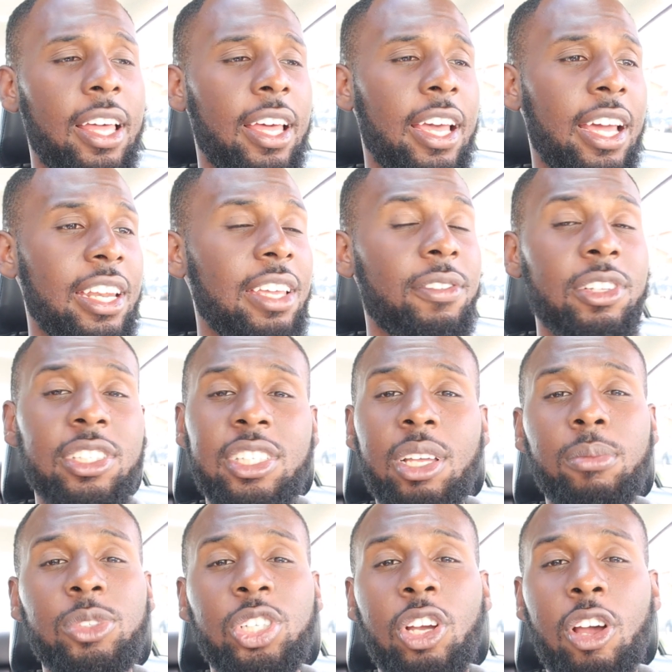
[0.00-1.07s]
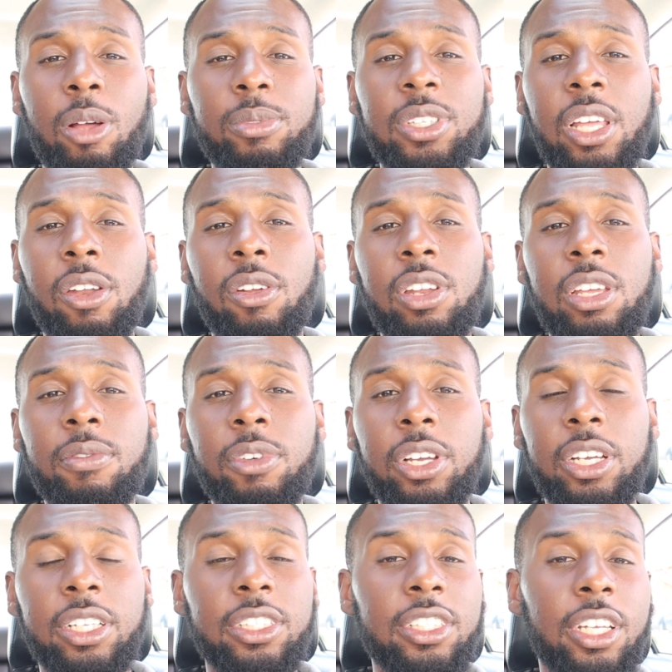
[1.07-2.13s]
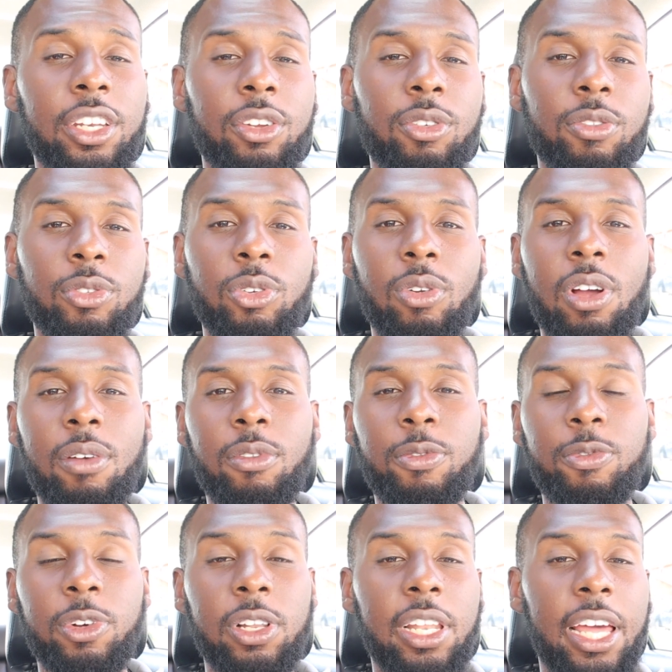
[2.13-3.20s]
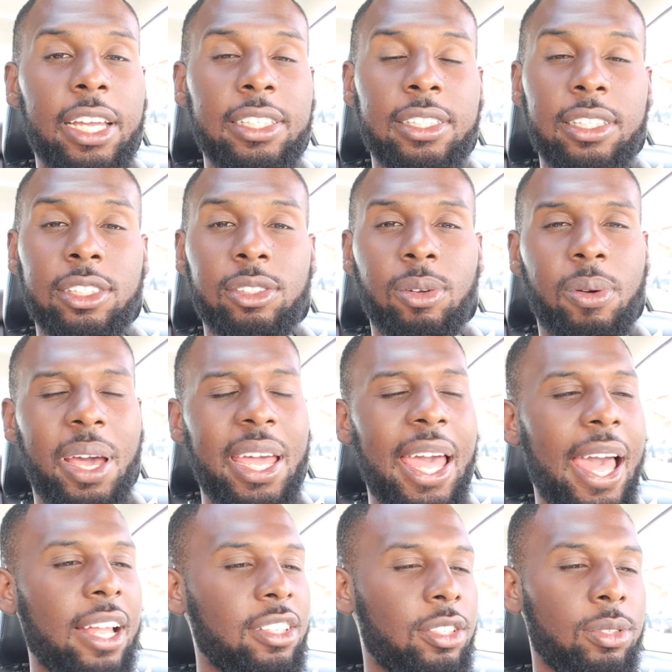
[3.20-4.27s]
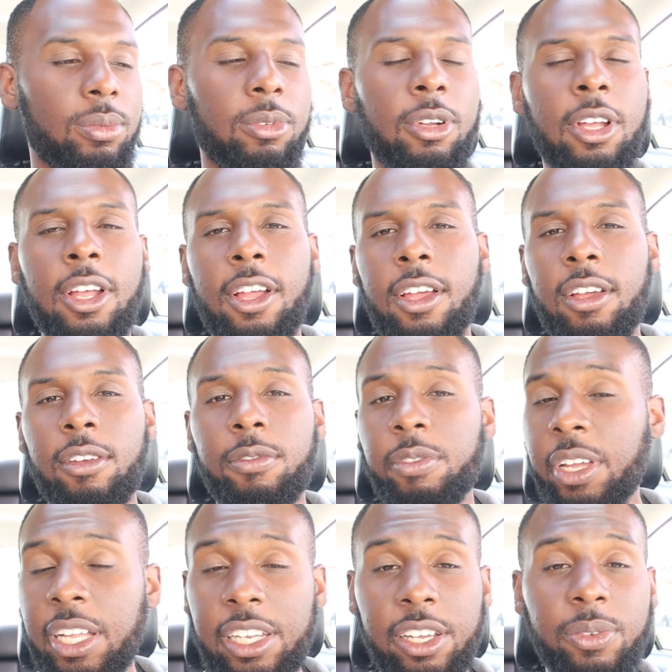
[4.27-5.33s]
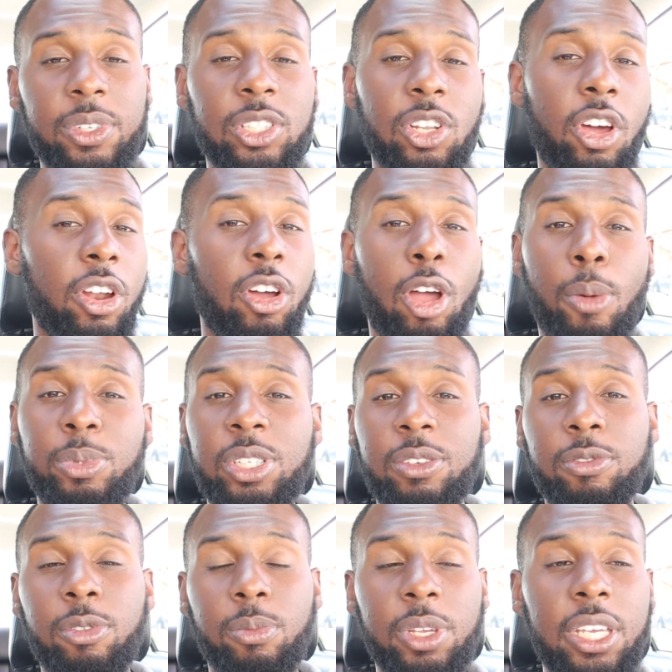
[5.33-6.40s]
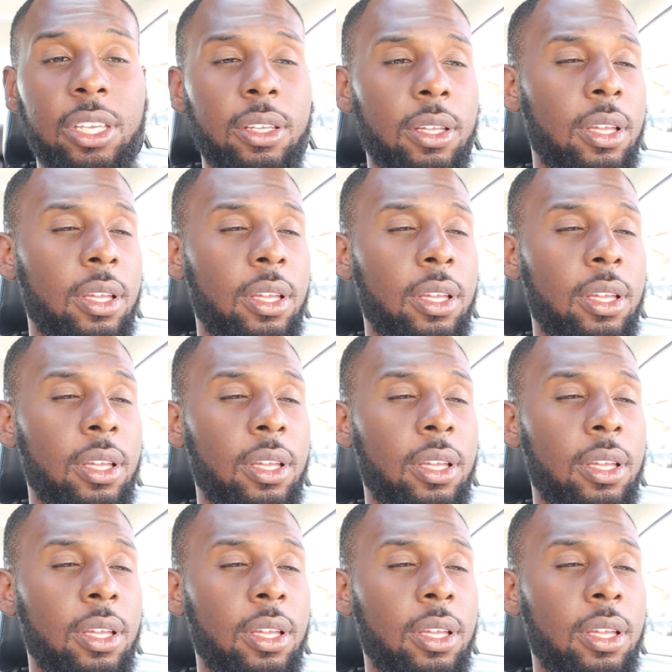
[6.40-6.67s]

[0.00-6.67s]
And even some jobs, they don't even consider you if you don't have a full license. So I had to. Failure was not an option for me.